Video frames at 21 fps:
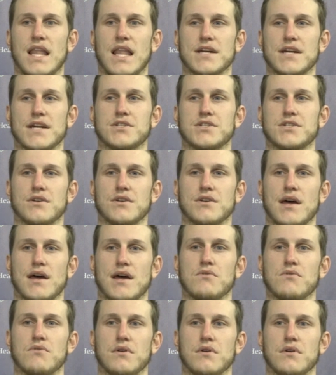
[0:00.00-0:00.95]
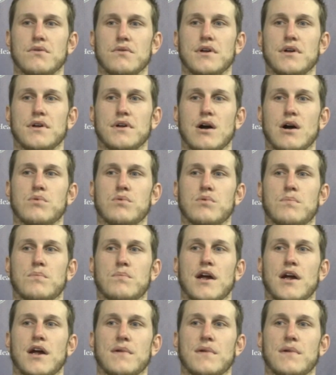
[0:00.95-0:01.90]
last year that really, really helped
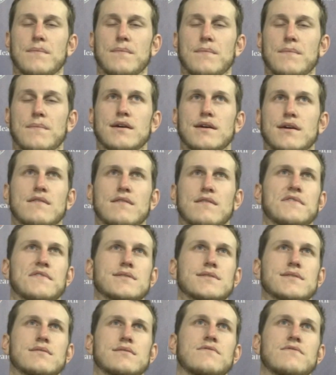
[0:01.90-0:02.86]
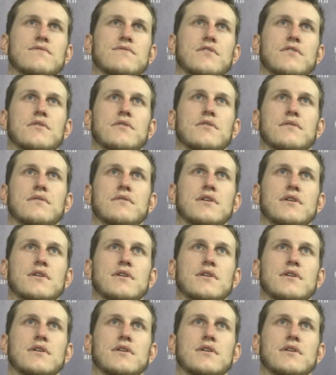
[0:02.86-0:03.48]
prepare me mentally and physically for,